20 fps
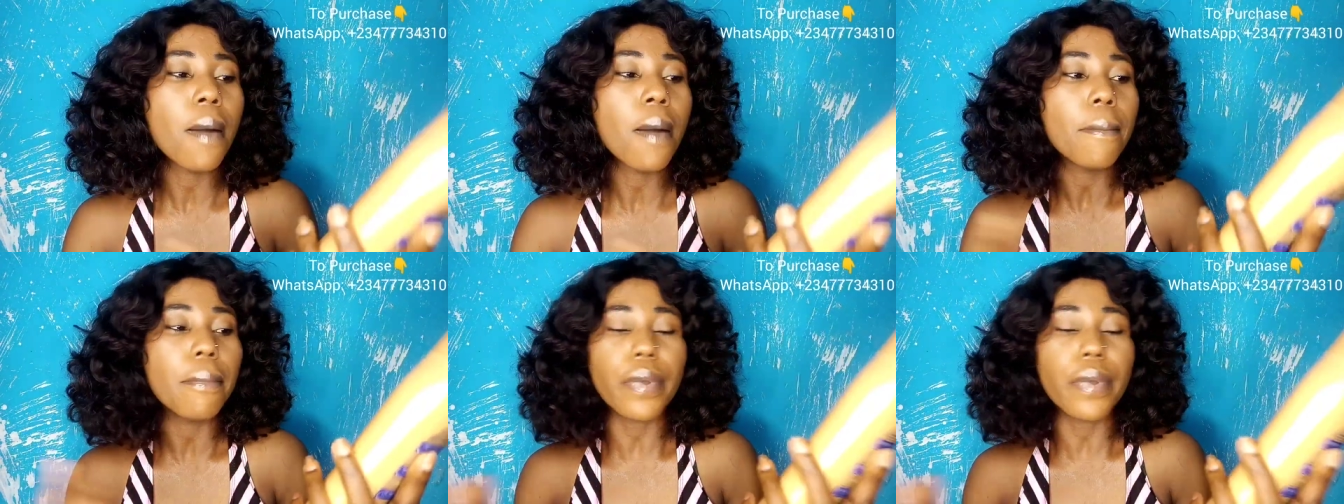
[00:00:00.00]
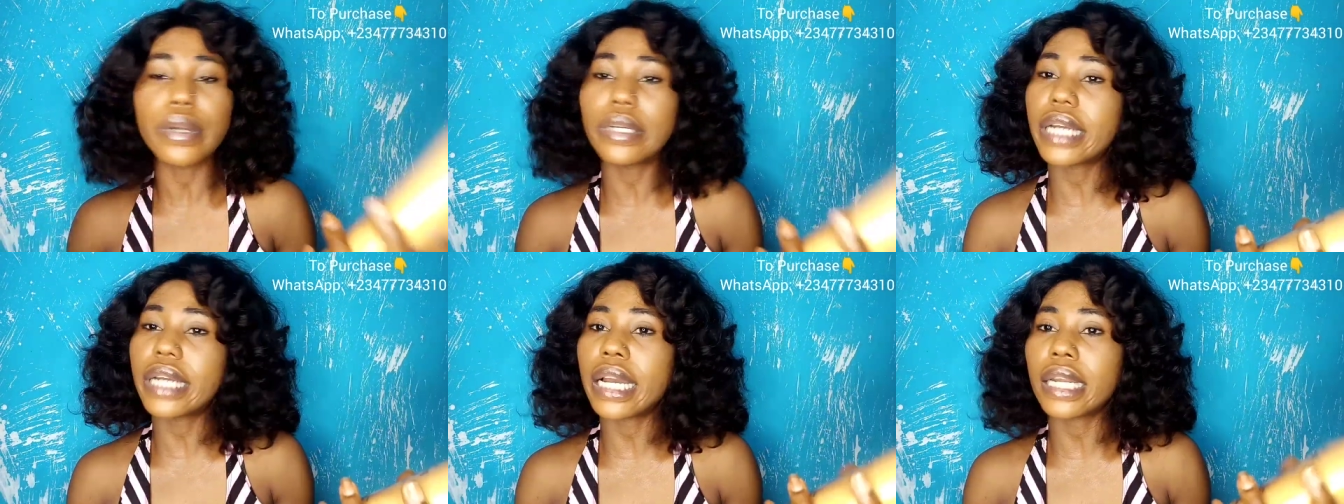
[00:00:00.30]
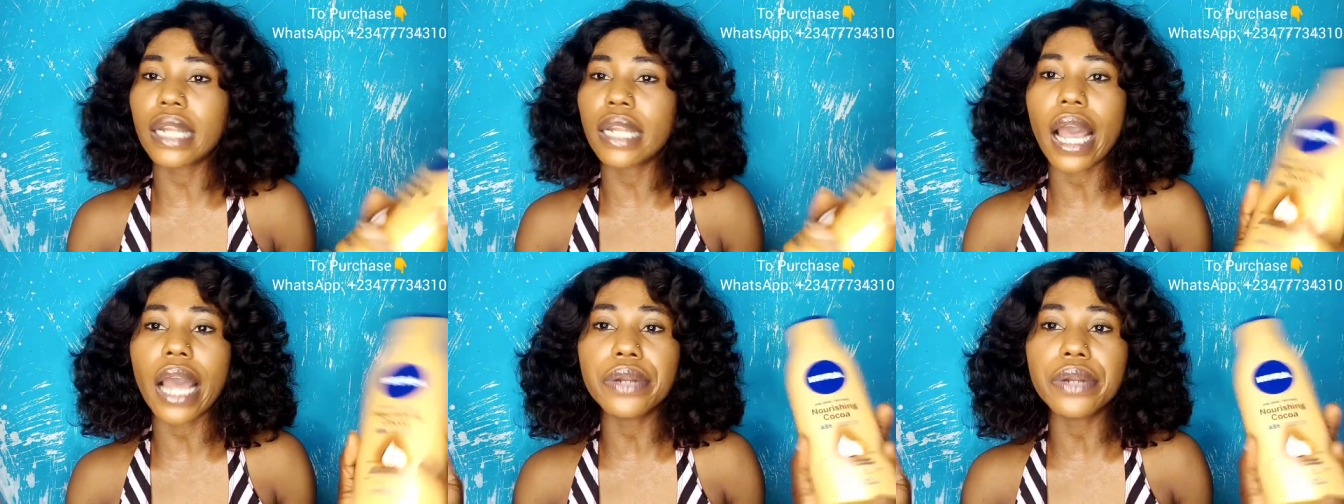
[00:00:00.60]
But then
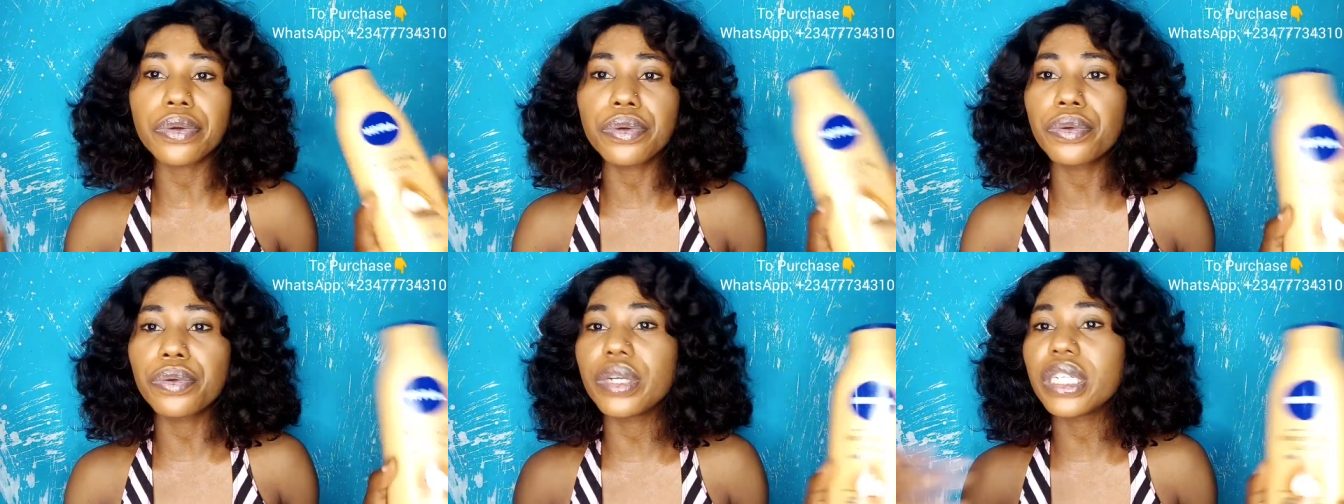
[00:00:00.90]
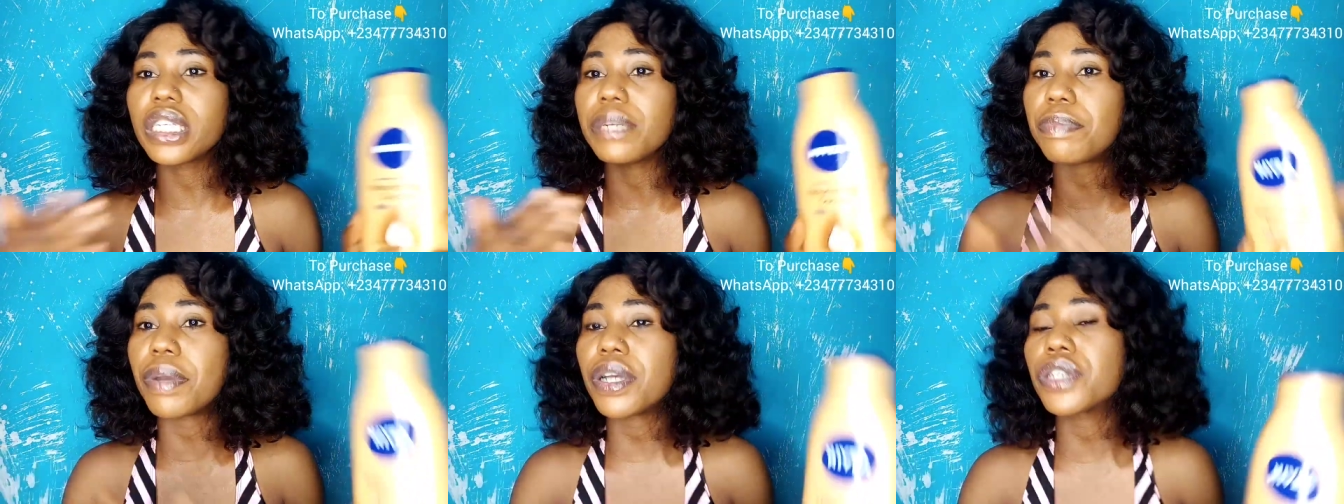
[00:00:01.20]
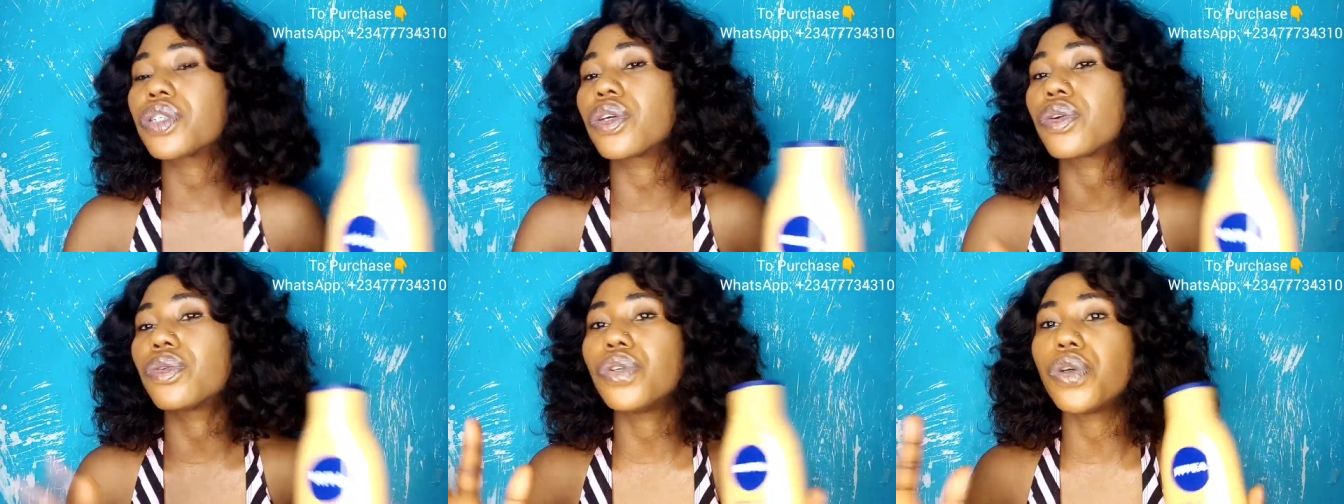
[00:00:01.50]
I don't know, it depends
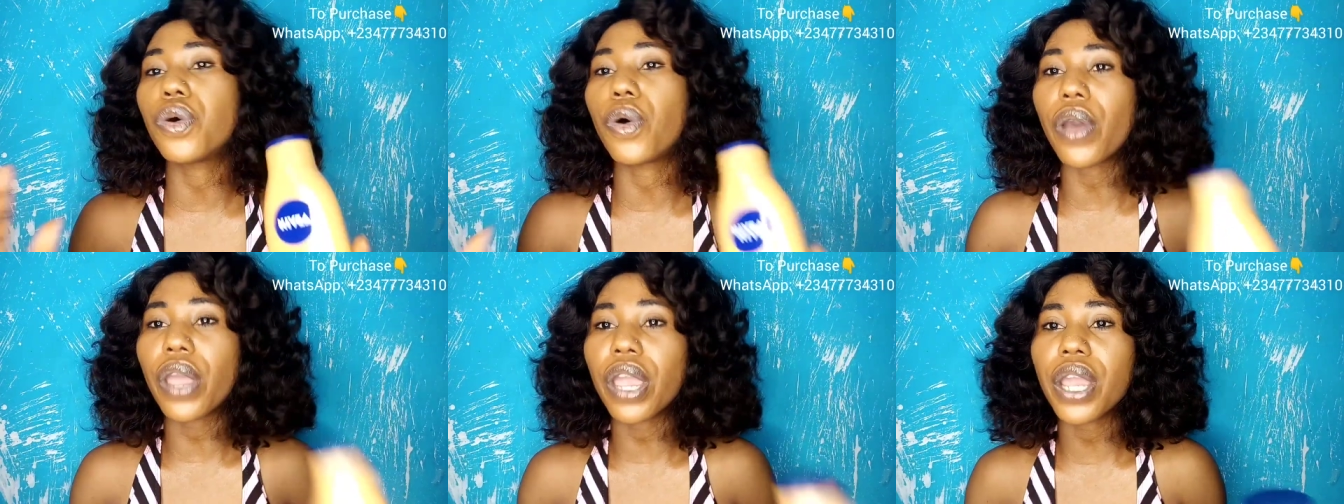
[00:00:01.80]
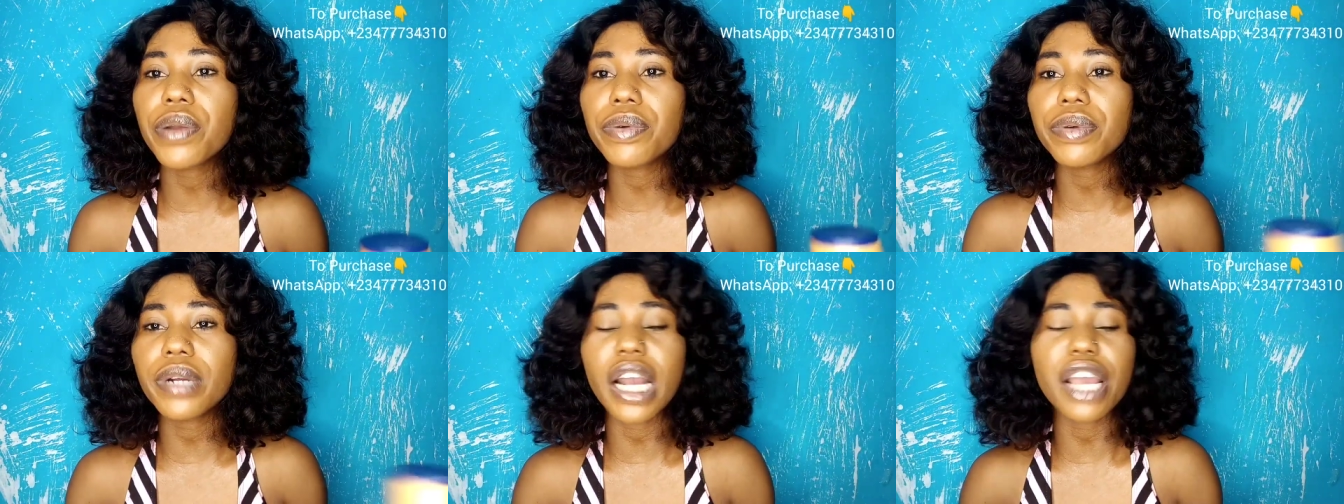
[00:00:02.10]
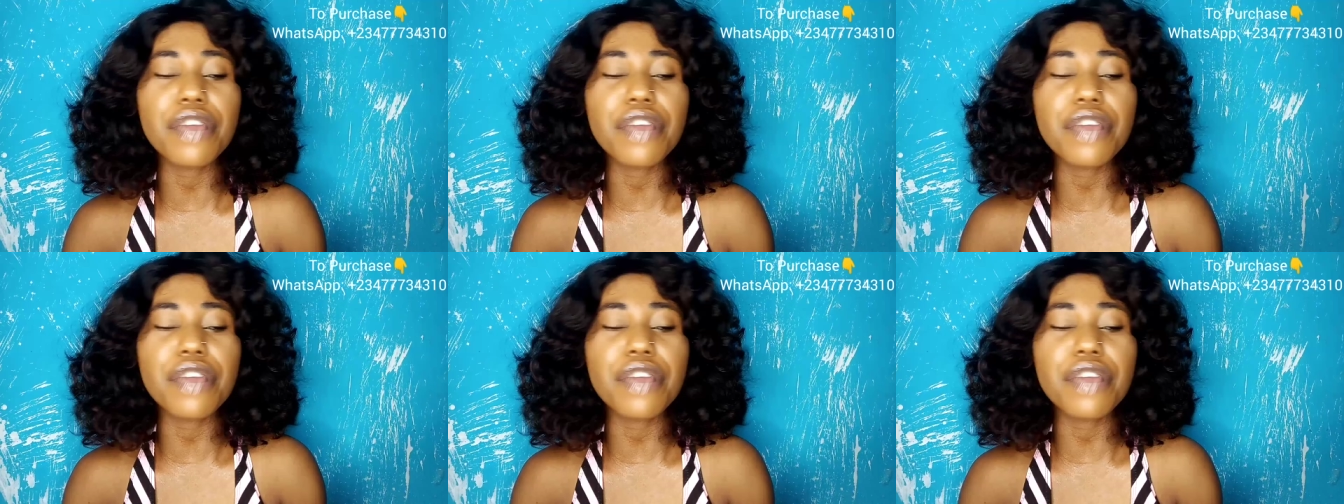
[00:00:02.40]
on your area.